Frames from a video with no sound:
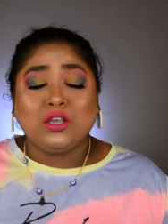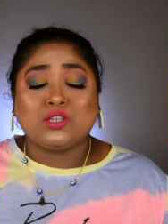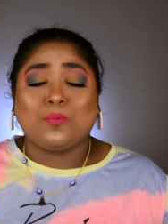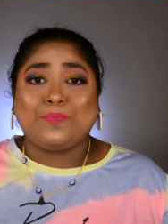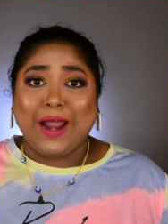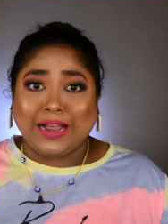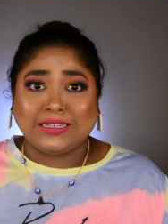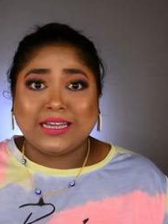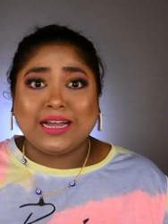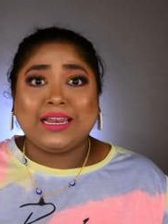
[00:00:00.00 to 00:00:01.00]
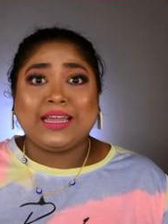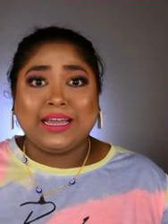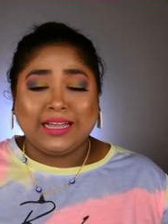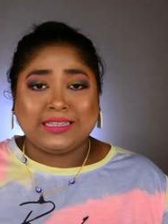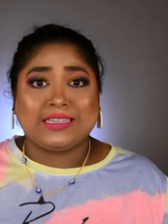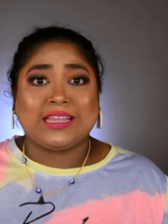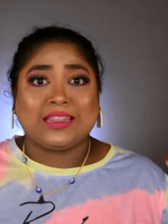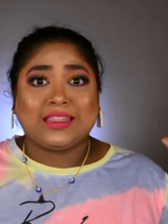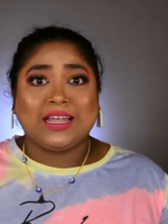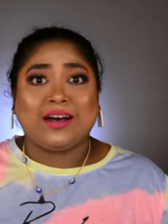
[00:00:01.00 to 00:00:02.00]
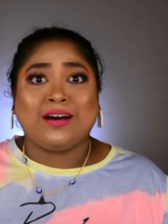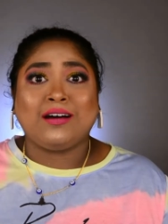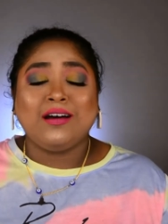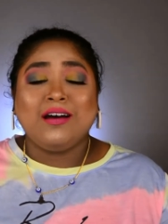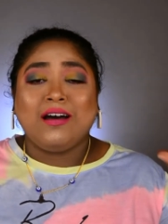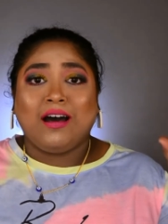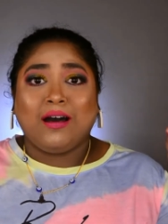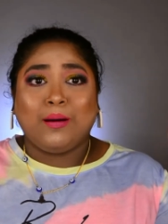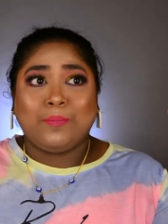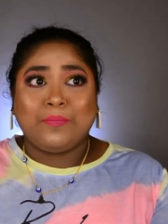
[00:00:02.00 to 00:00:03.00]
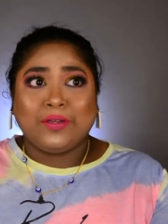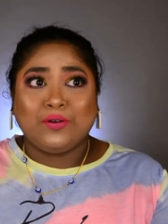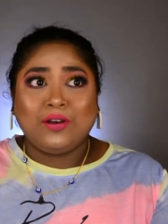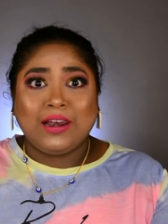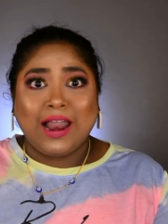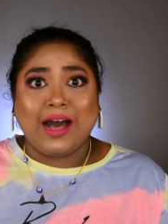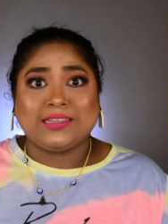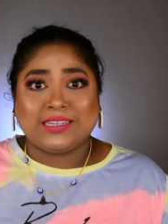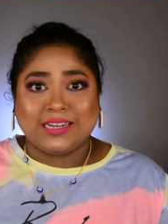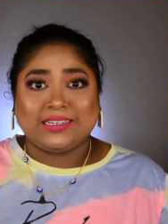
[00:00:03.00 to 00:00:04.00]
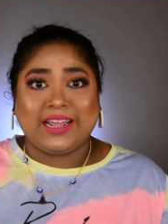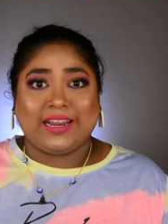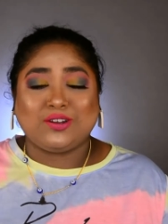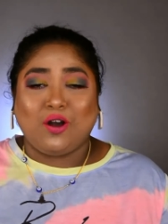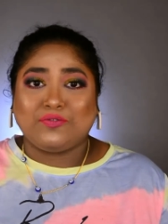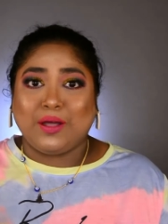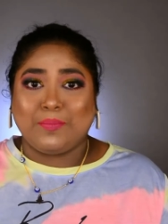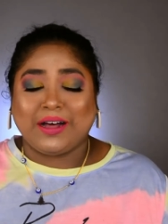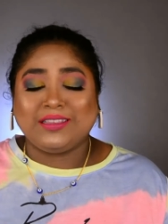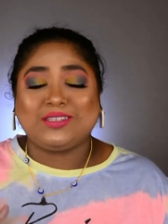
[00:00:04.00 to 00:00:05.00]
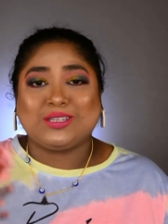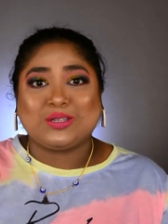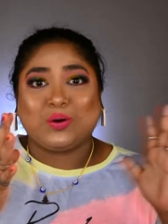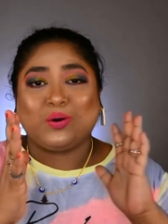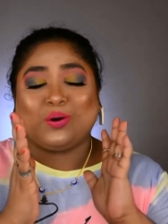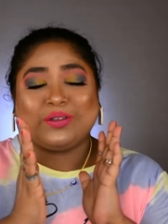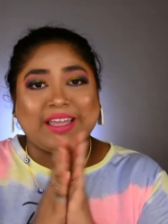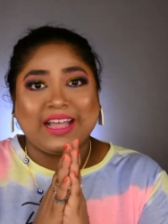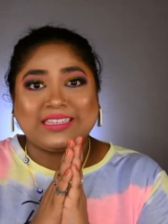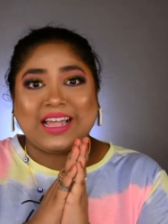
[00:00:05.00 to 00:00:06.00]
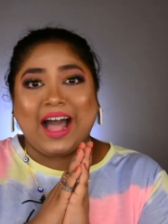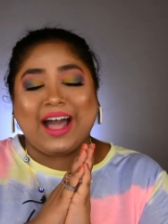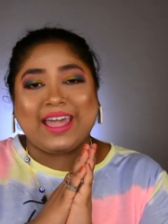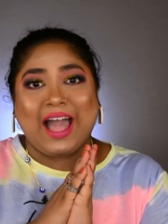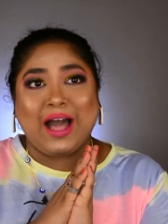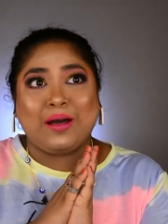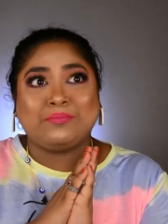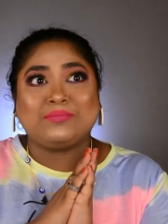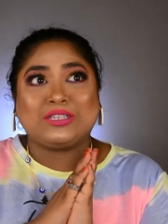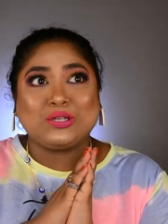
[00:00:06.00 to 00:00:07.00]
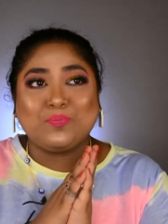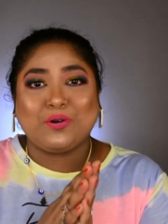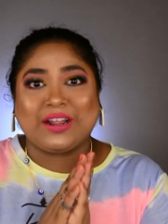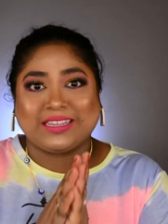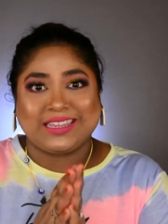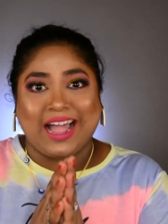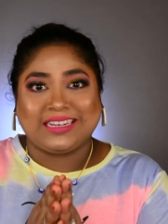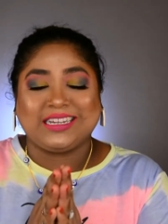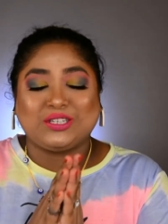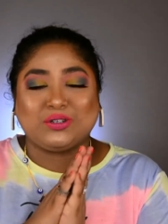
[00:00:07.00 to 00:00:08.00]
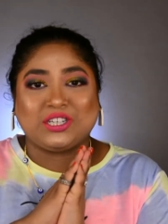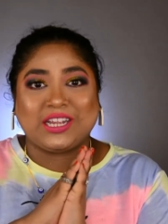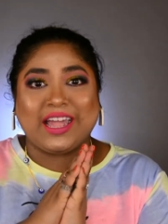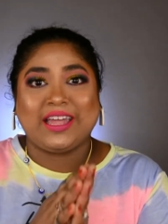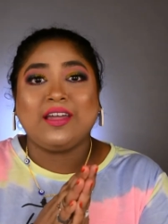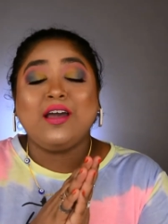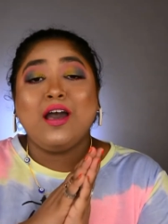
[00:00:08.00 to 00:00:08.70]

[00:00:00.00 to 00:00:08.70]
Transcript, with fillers: So practically it's the uh, you know last date of the month. So yes, I am super excited to share